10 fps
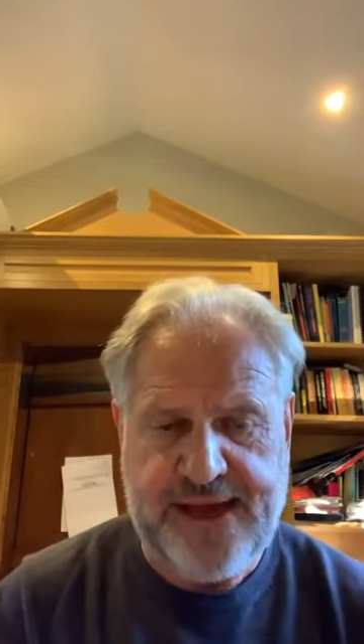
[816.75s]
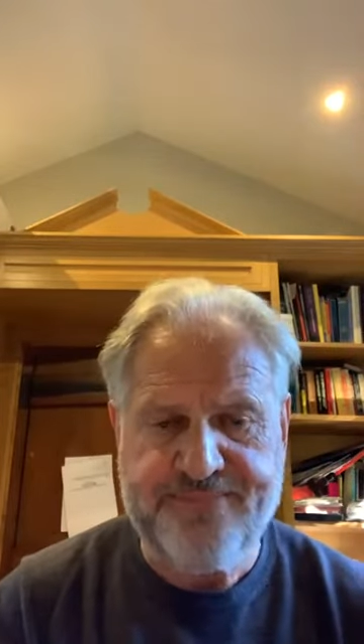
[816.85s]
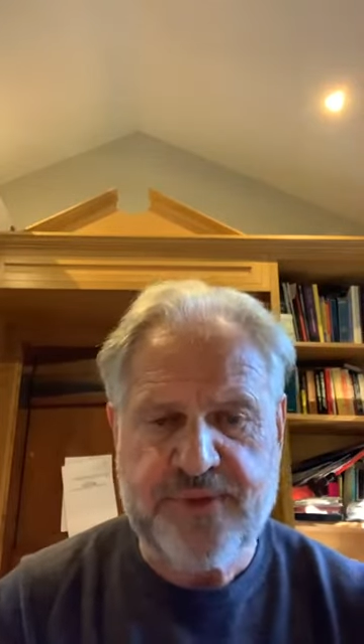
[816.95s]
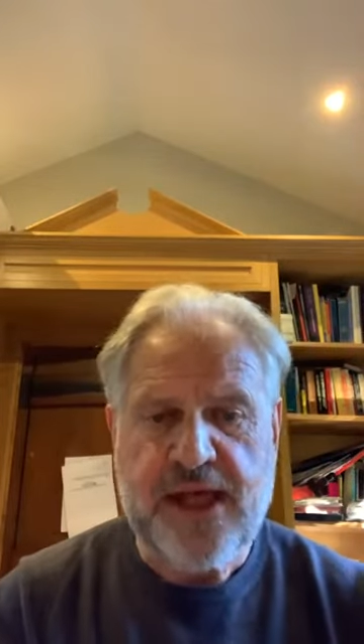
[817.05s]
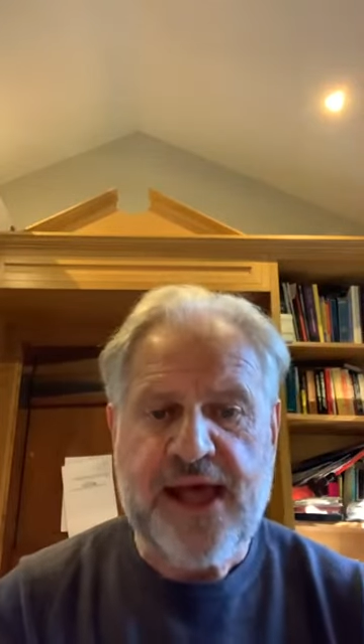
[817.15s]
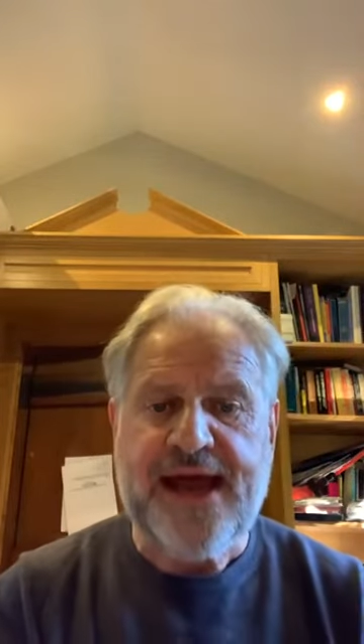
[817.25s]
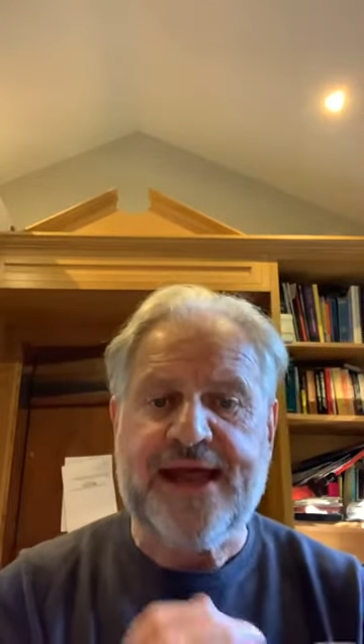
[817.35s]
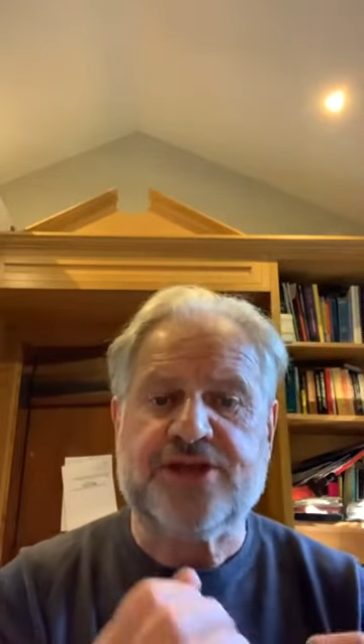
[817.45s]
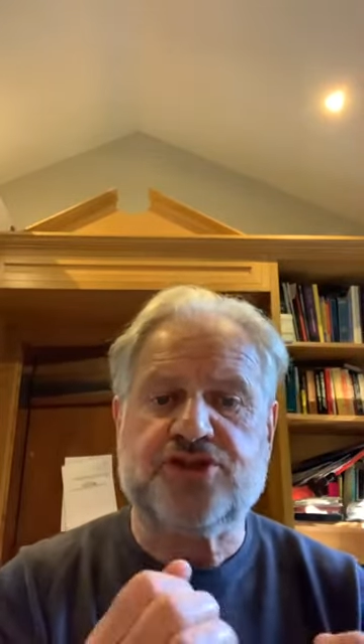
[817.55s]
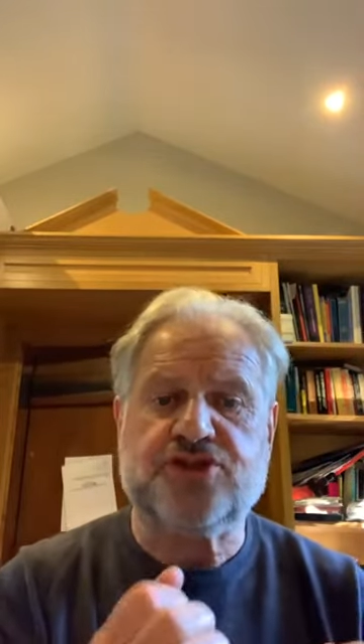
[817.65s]
Okay,
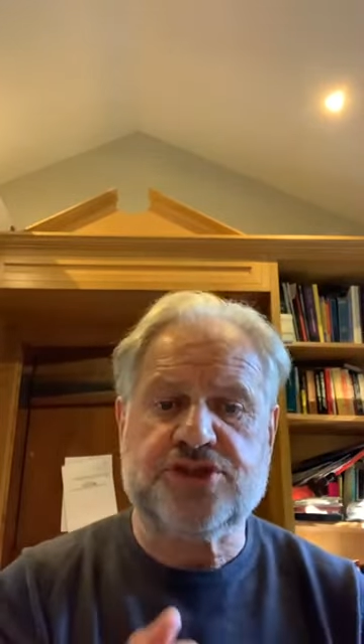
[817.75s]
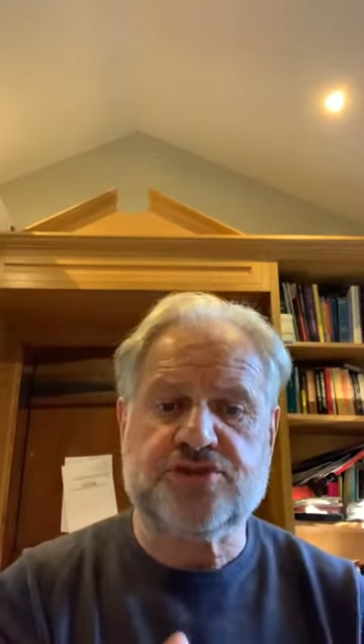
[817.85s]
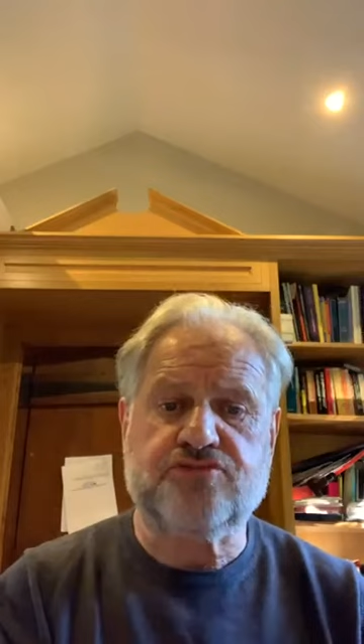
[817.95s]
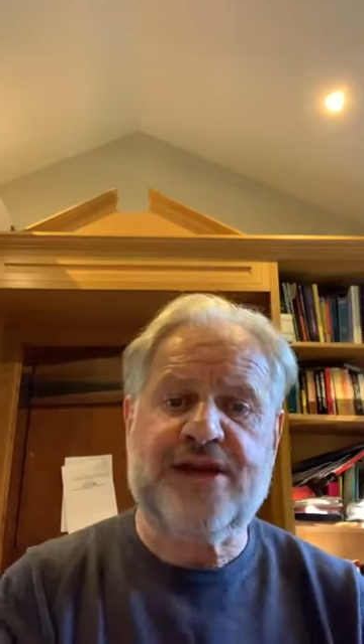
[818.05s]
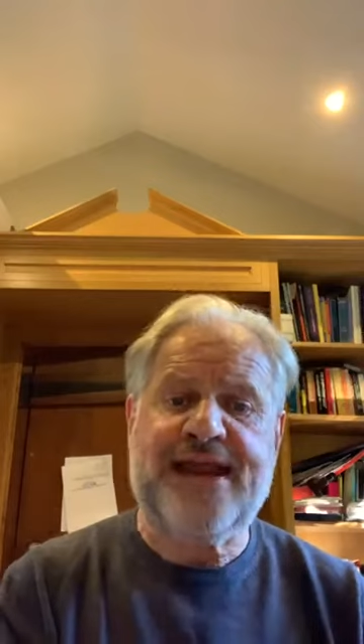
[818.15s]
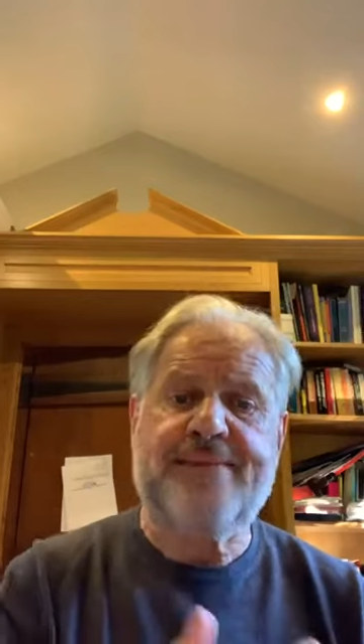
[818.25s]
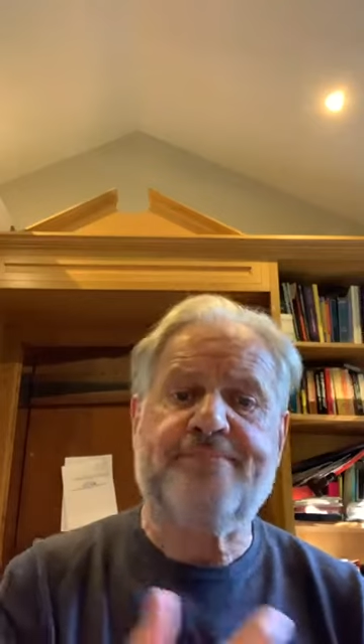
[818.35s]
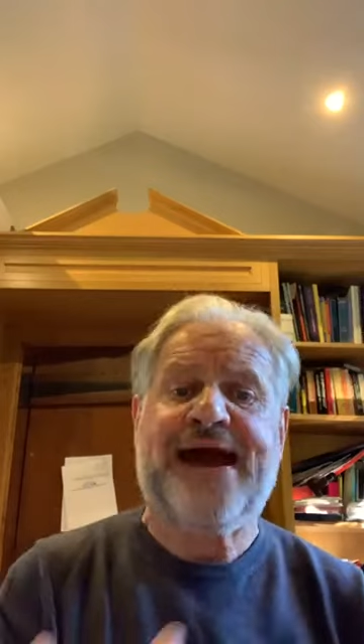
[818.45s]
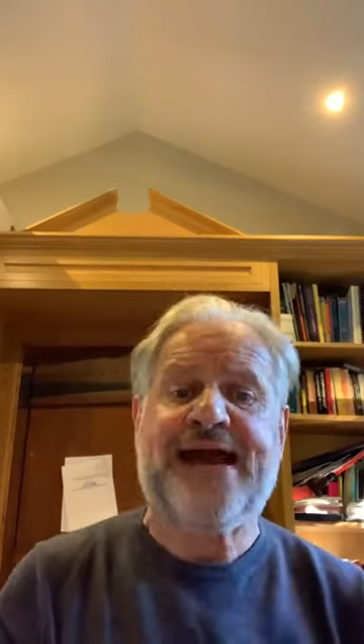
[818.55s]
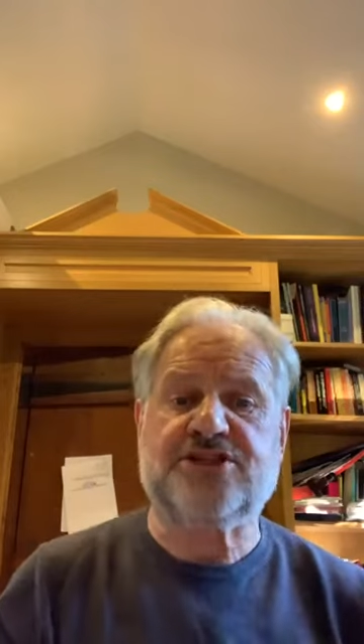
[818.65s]
and I just
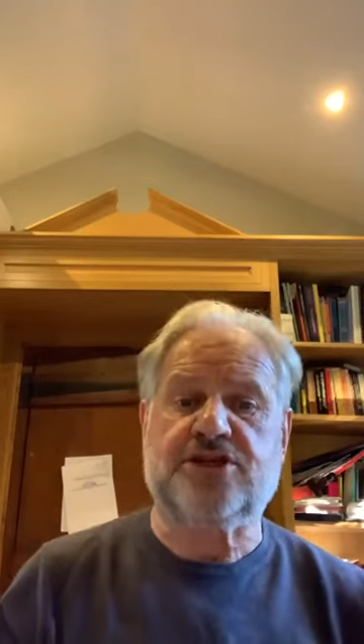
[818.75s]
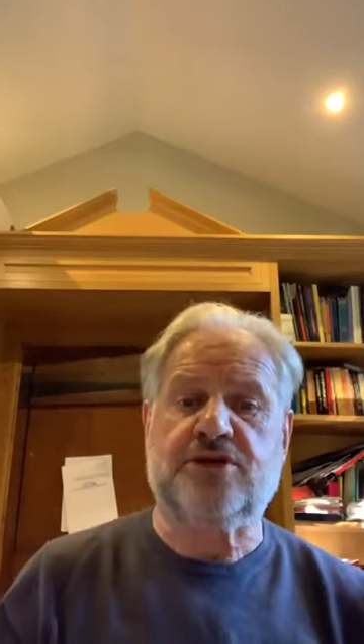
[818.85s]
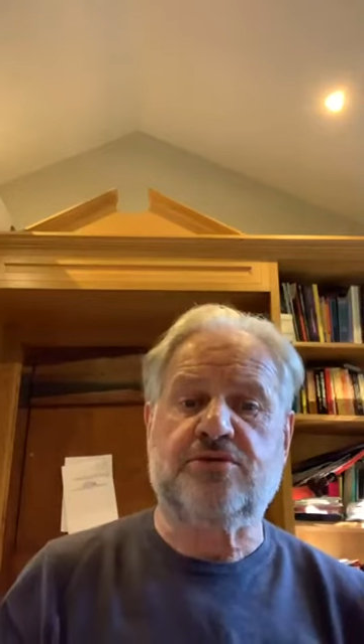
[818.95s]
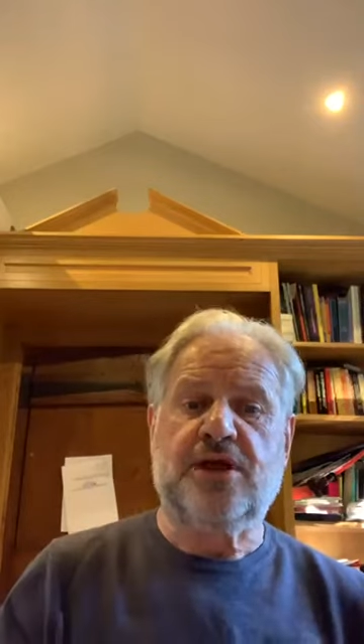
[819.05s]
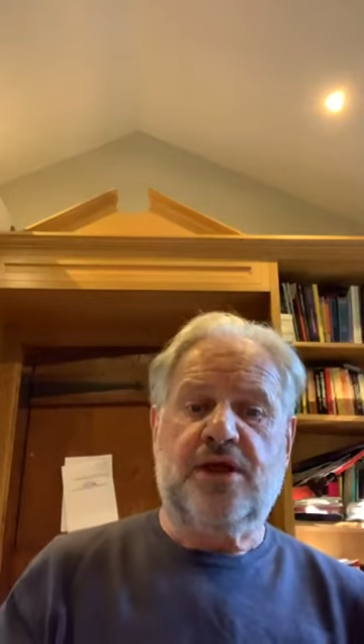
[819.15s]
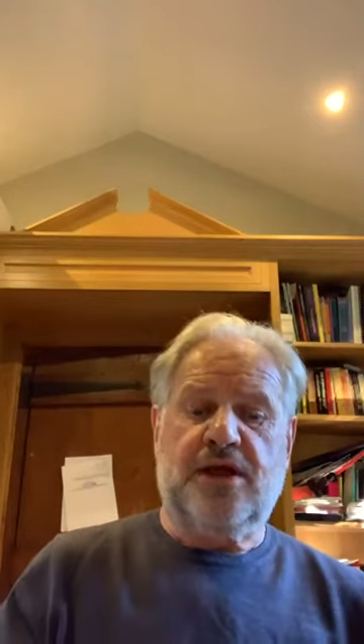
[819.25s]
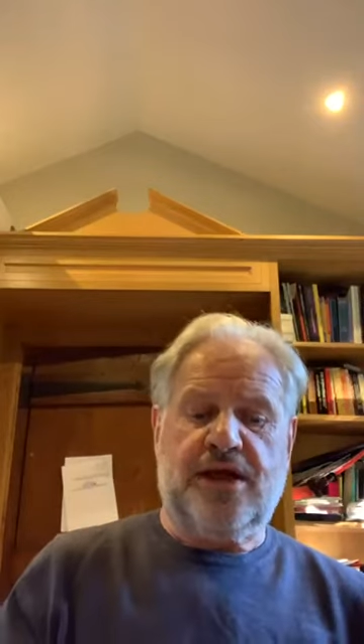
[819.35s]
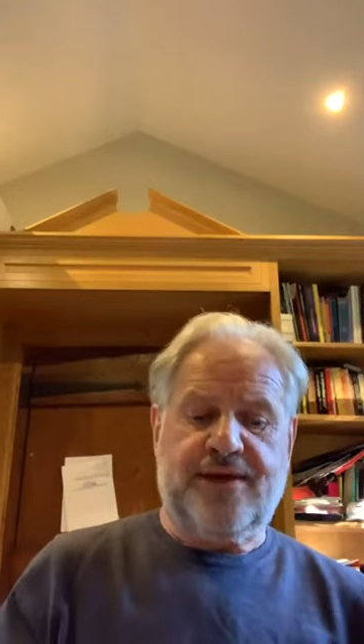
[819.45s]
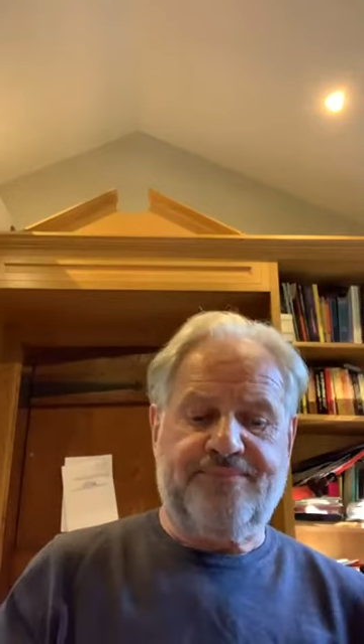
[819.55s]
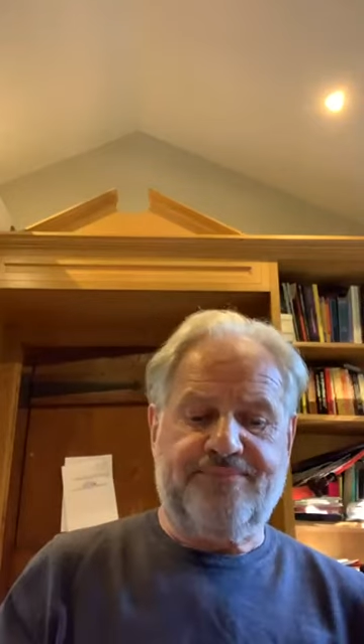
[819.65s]
relate back to
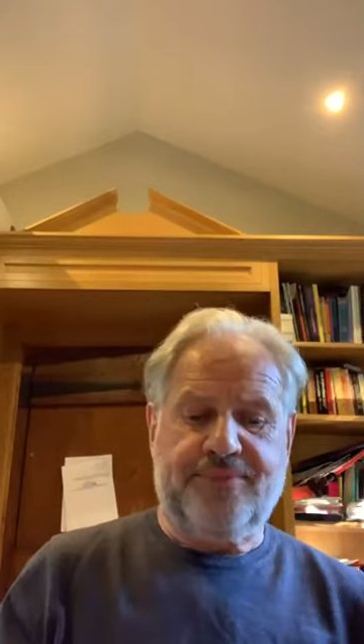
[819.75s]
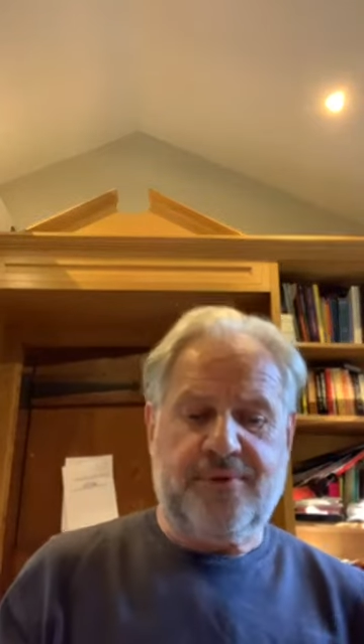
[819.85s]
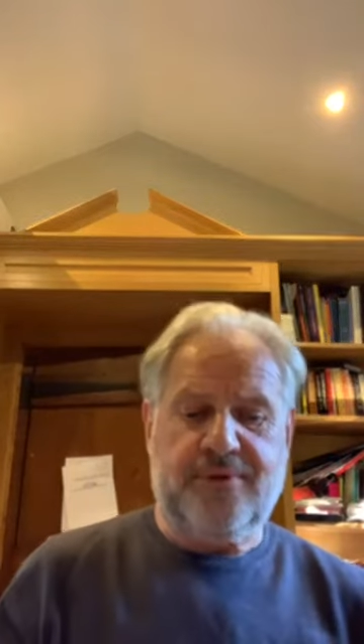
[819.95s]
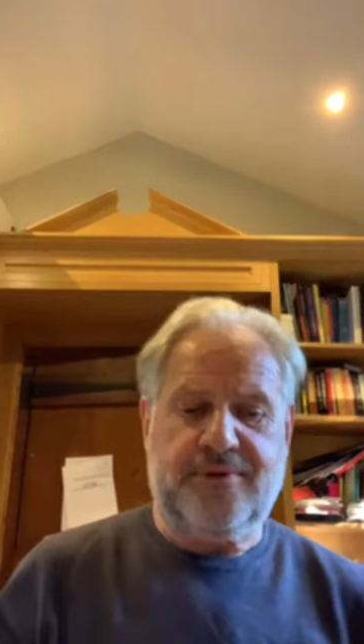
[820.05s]
the